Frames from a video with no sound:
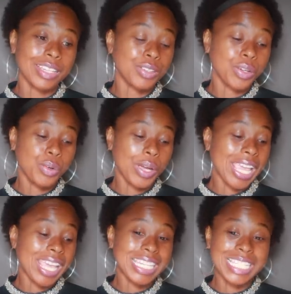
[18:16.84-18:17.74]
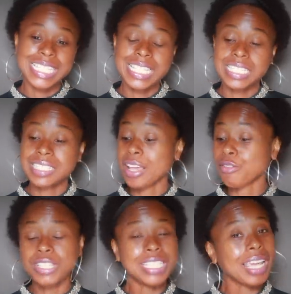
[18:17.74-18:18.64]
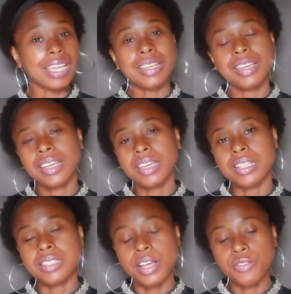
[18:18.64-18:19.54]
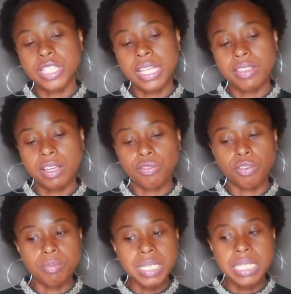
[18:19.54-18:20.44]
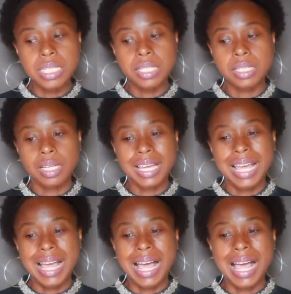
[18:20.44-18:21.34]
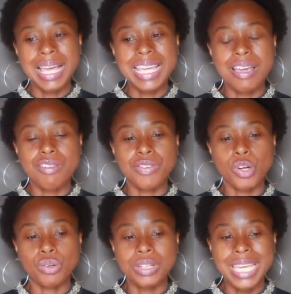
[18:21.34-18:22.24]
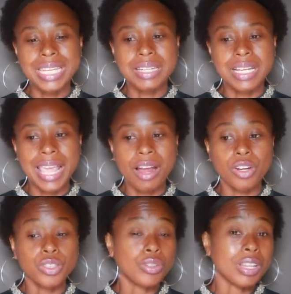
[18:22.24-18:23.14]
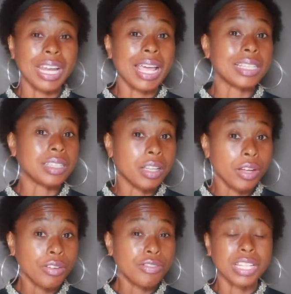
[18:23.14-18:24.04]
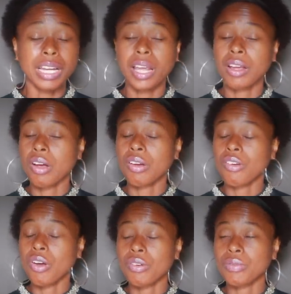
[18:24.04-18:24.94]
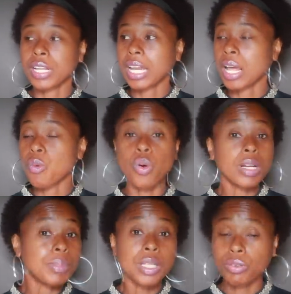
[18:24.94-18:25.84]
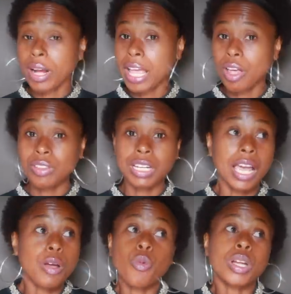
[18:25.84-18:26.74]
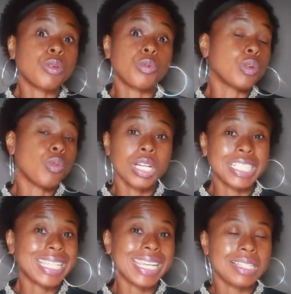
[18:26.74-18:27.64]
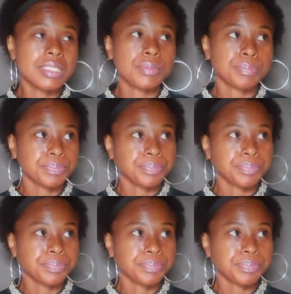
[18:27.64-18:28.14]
you know, and it's every day. It's an everyday thing for me. I have created a character that I love, that I want to be around, that I would want to date.